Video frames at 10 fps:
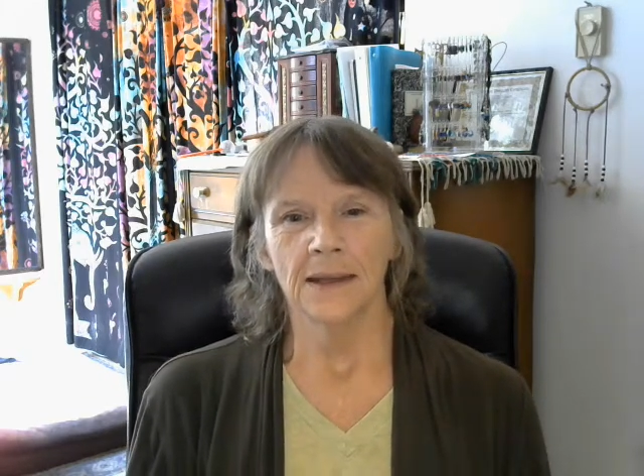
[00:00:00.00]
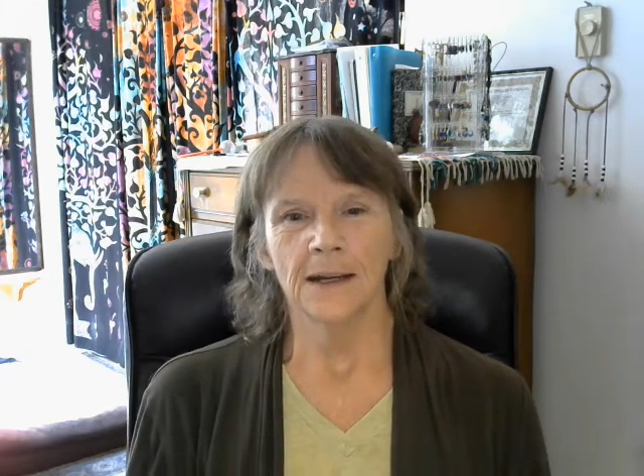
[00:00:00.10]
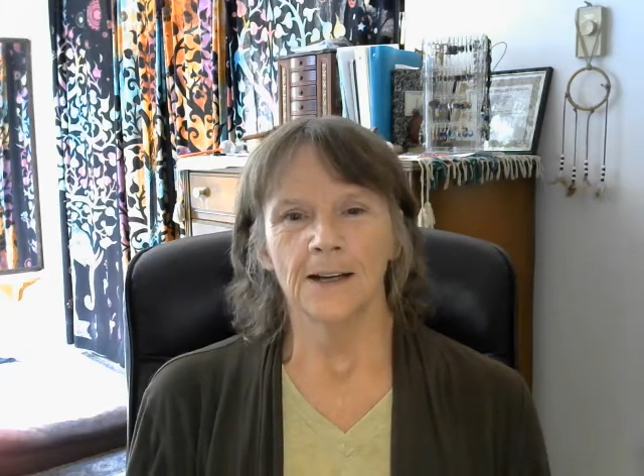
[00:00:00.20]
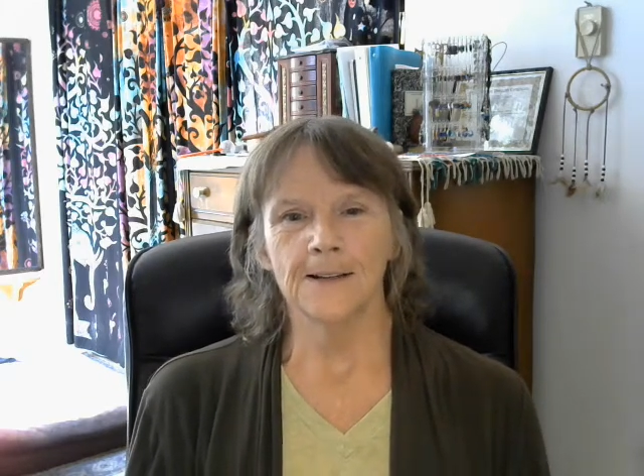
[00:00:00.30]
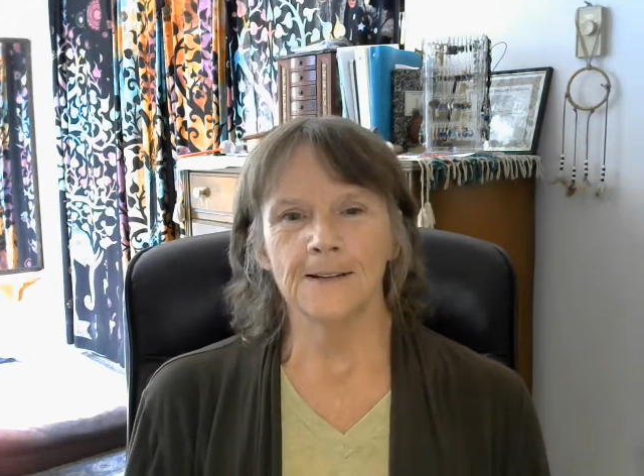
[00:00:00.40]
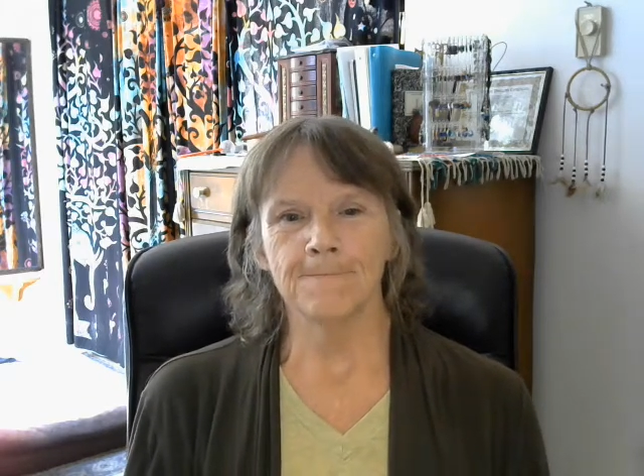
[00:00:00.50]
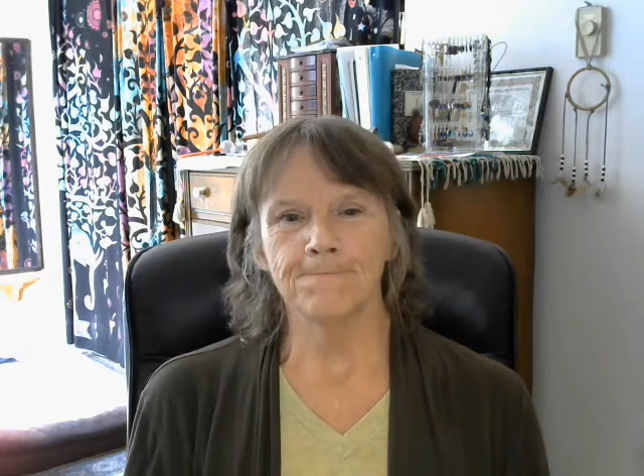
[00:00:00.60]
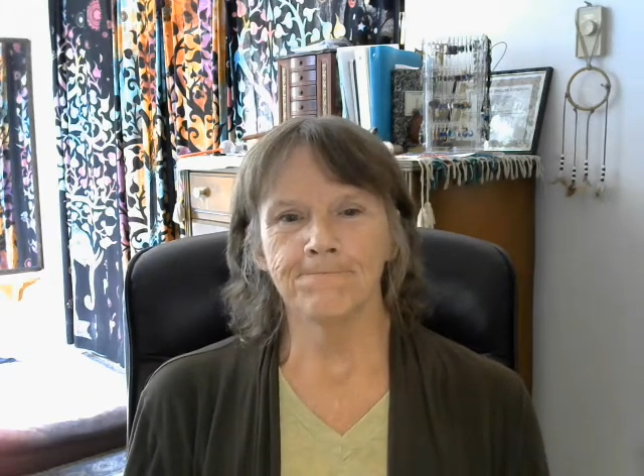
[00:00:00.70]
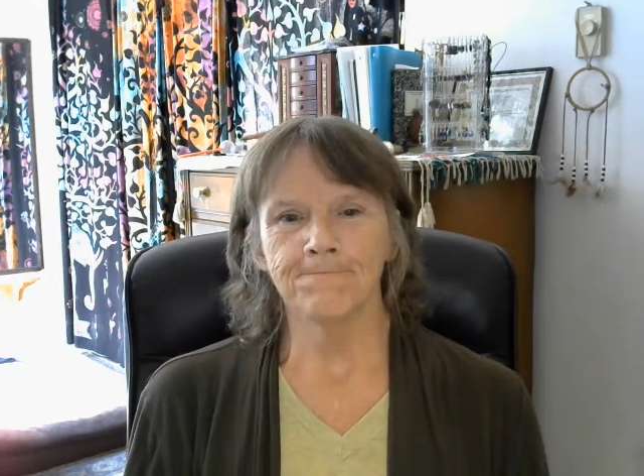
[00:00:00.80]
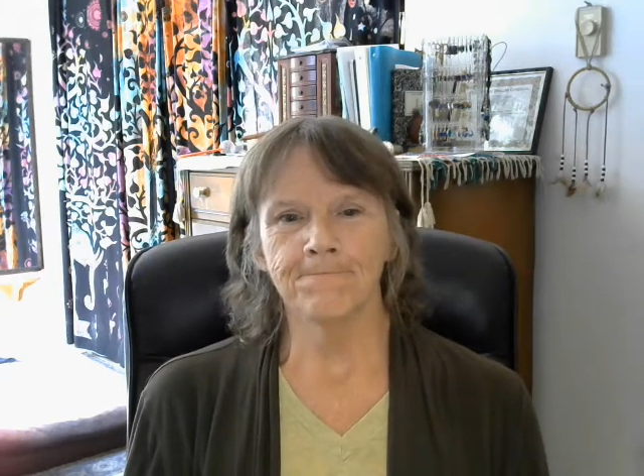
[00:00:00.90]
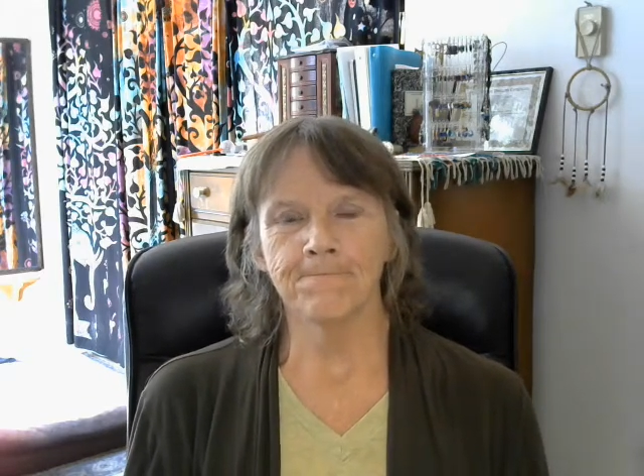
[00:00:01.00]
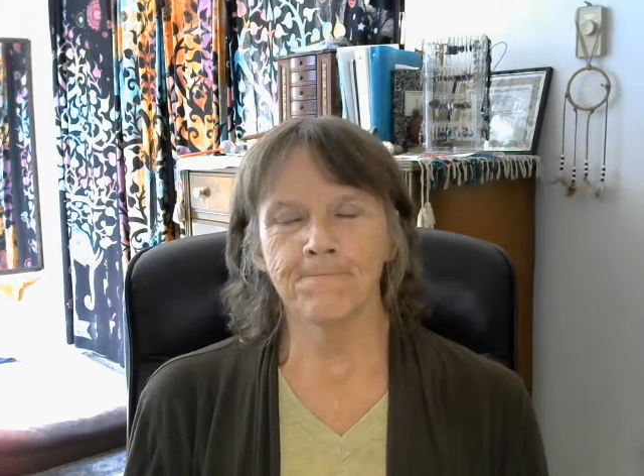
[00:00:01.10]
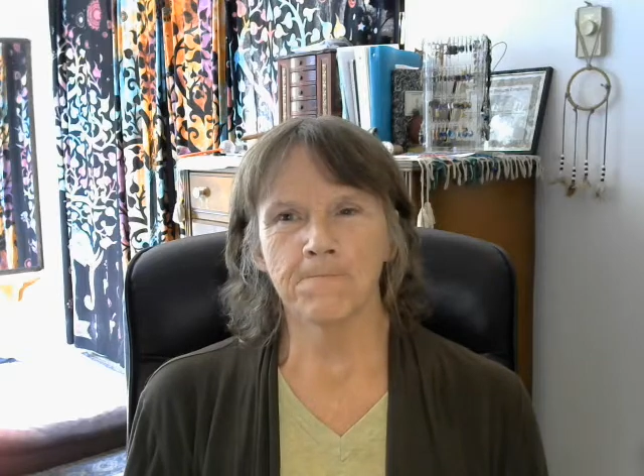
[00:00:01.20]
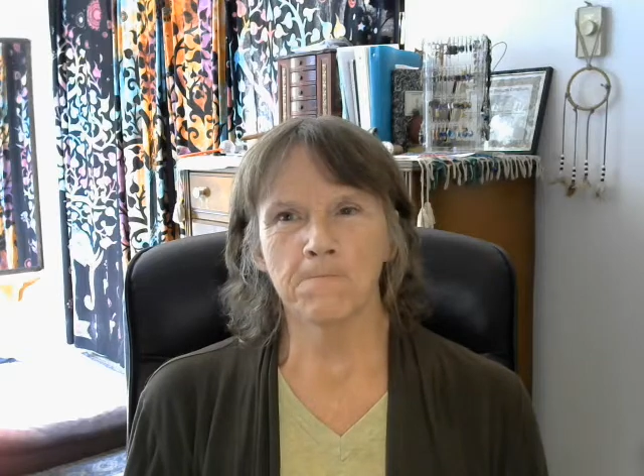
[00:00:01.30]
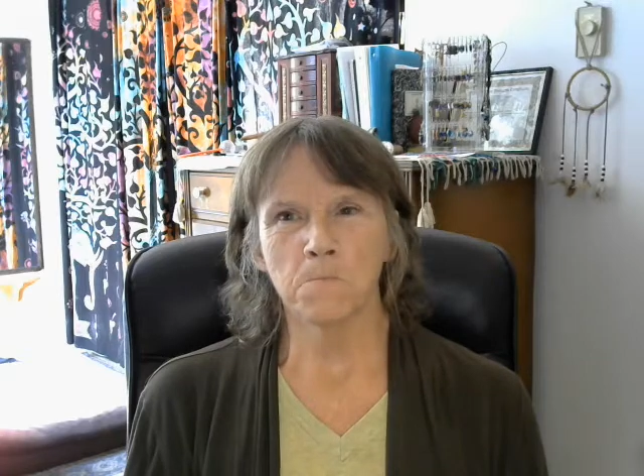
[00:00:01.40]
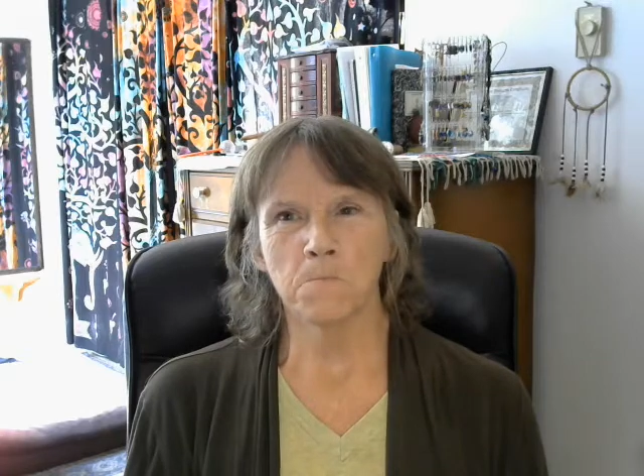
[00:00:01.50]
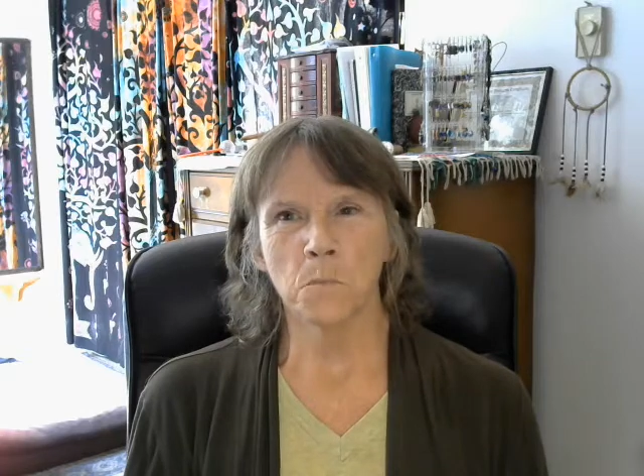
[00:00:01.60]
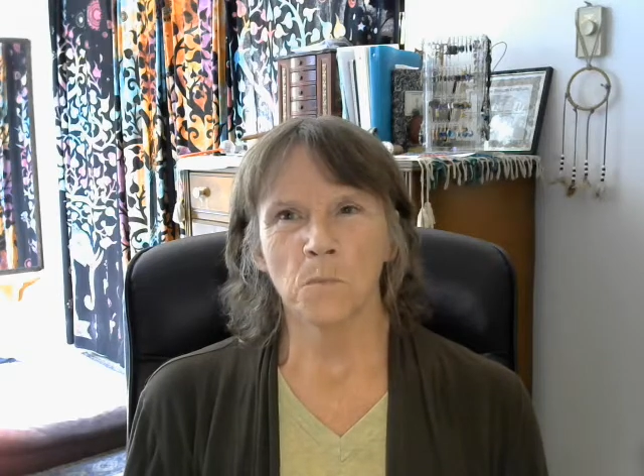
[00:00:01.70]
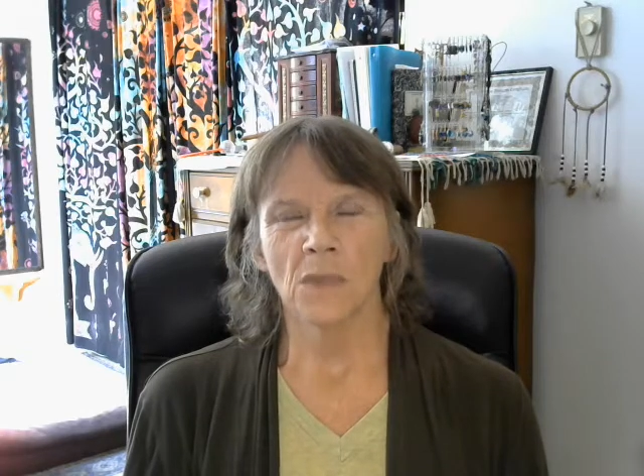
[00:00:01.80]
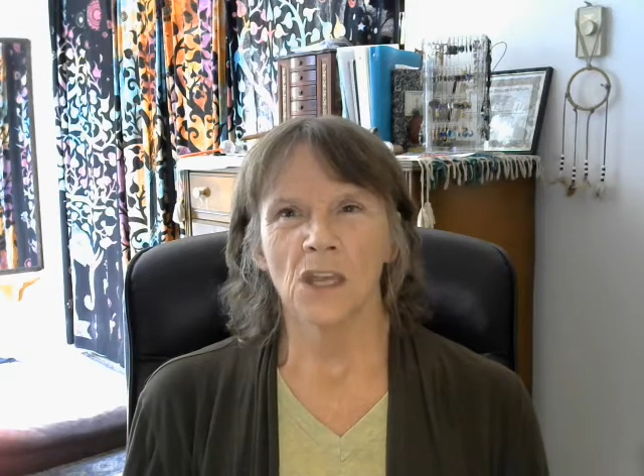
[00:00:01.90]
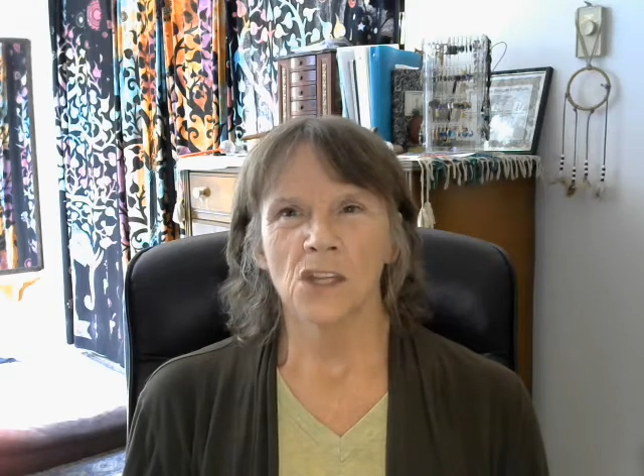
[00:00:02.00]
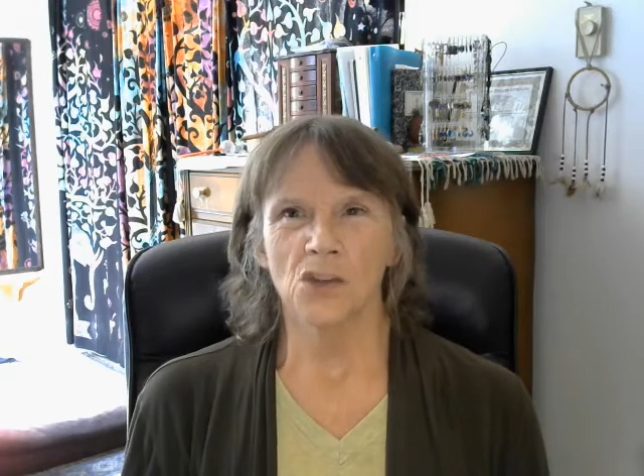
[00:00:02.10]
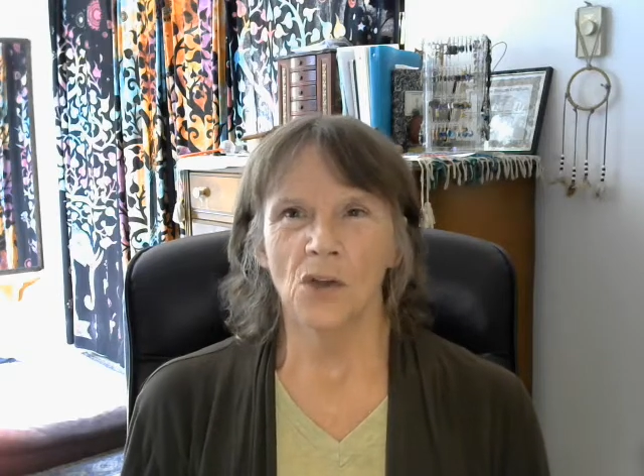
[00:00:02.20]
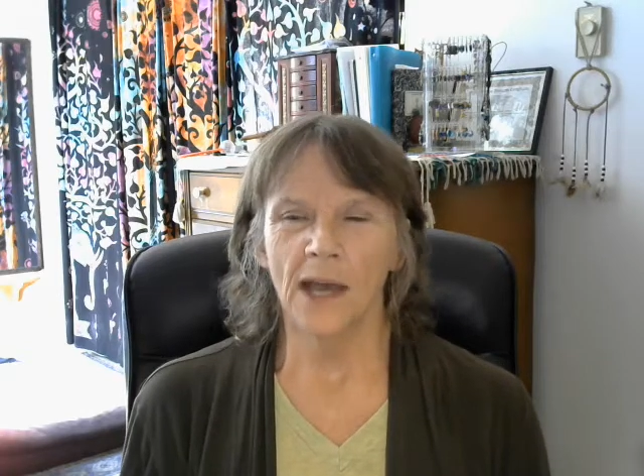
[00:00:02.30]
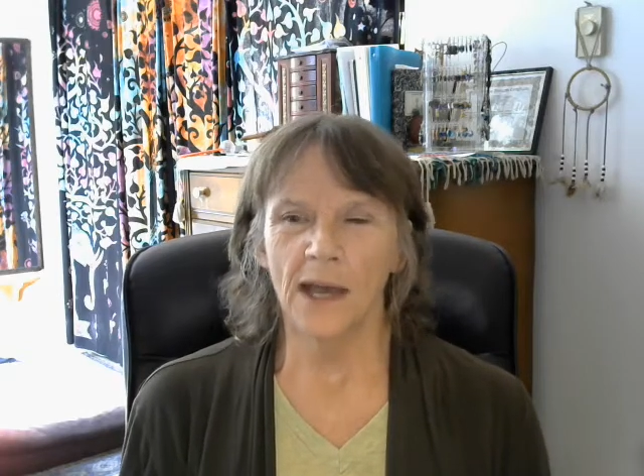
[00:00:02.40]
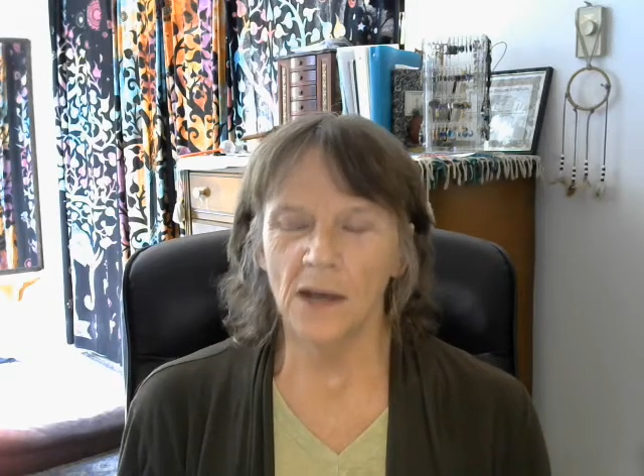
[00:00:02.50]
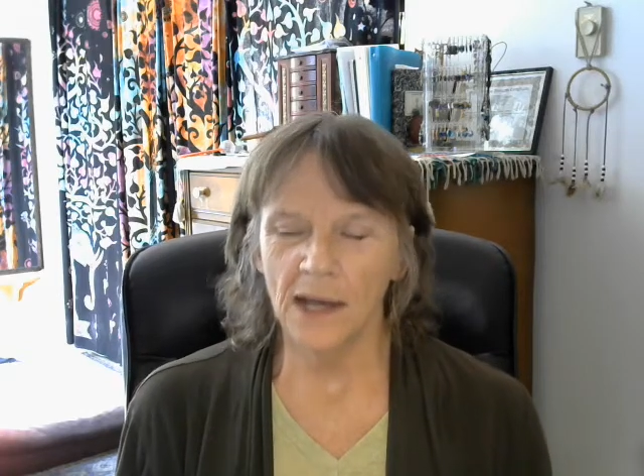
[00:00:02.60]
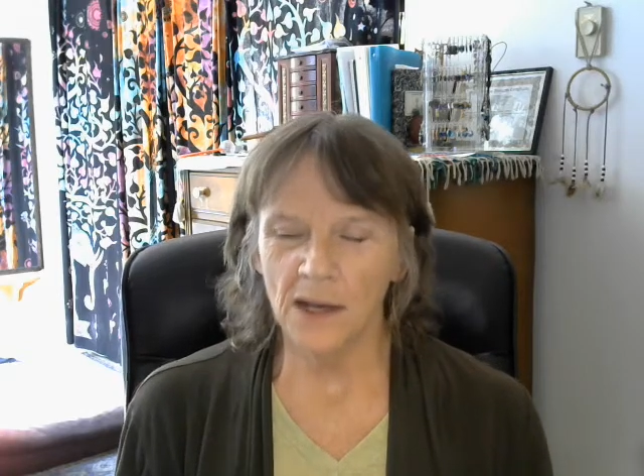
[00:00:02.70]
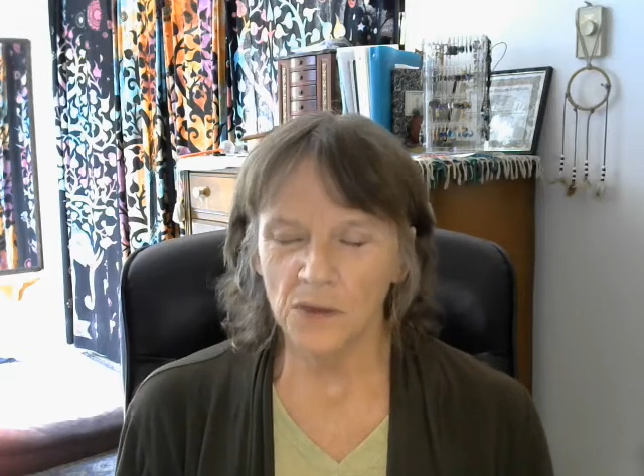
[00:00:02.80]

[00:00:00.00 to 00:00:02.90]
So how